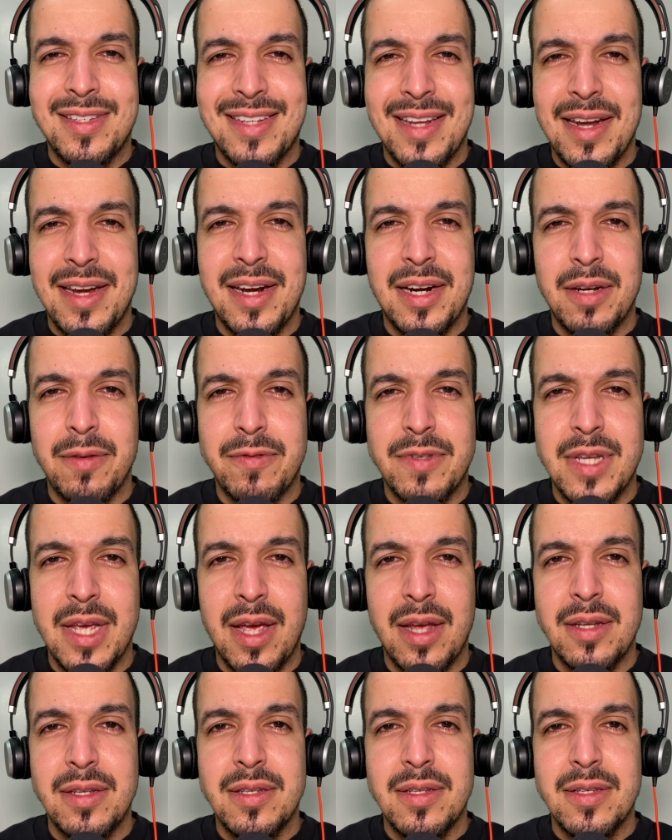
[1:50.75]
10 out of
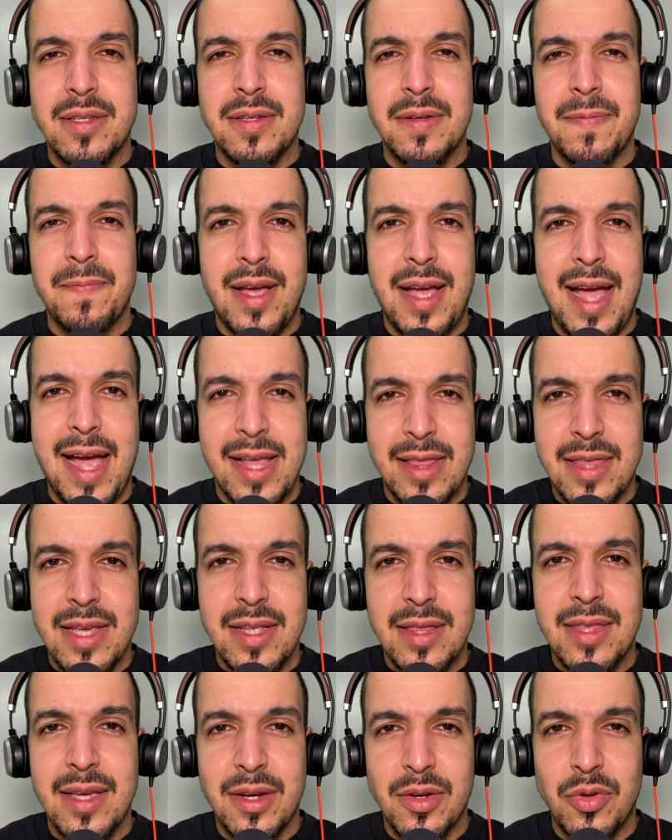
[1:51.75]
10s? I
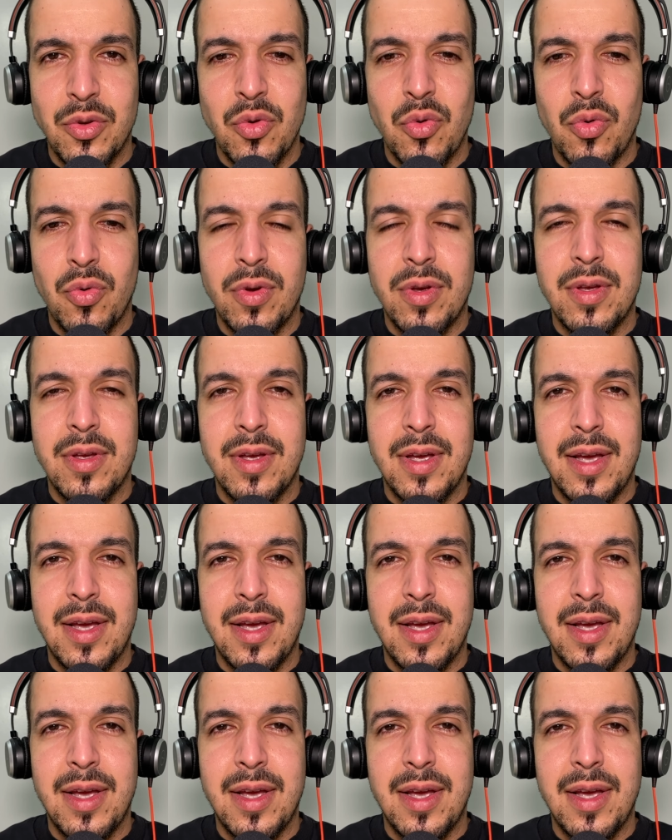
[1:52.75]
think they do.